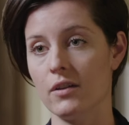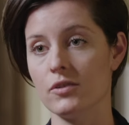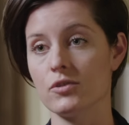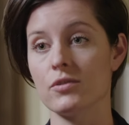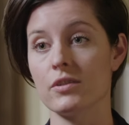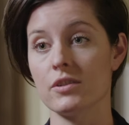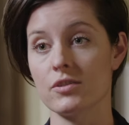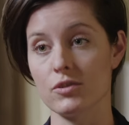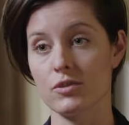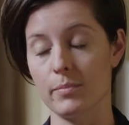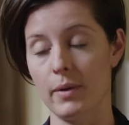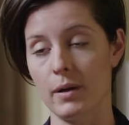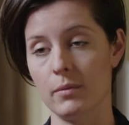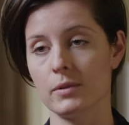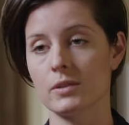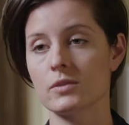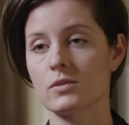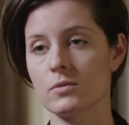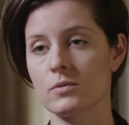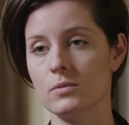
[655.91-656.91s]
on traditional
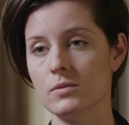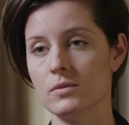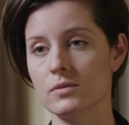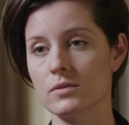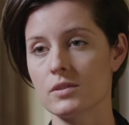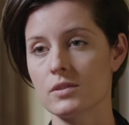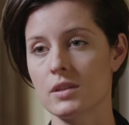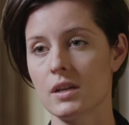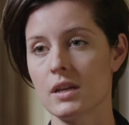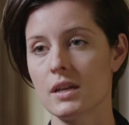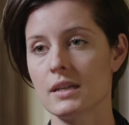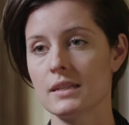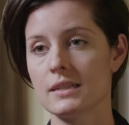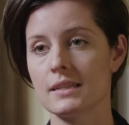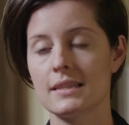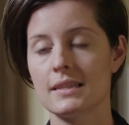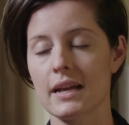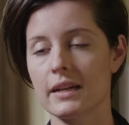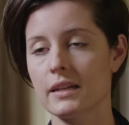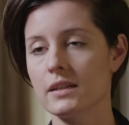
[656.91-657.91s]
public schools.
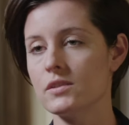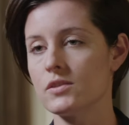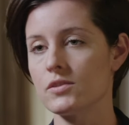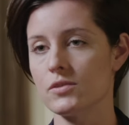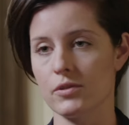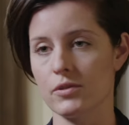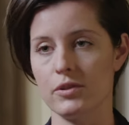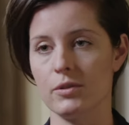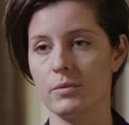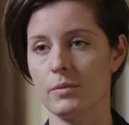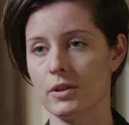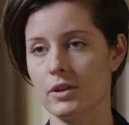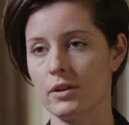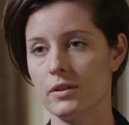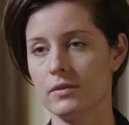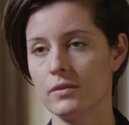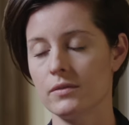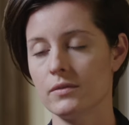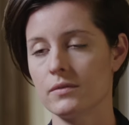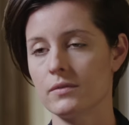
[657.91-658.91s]
Does that concern you at
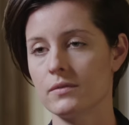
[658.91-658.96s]
all?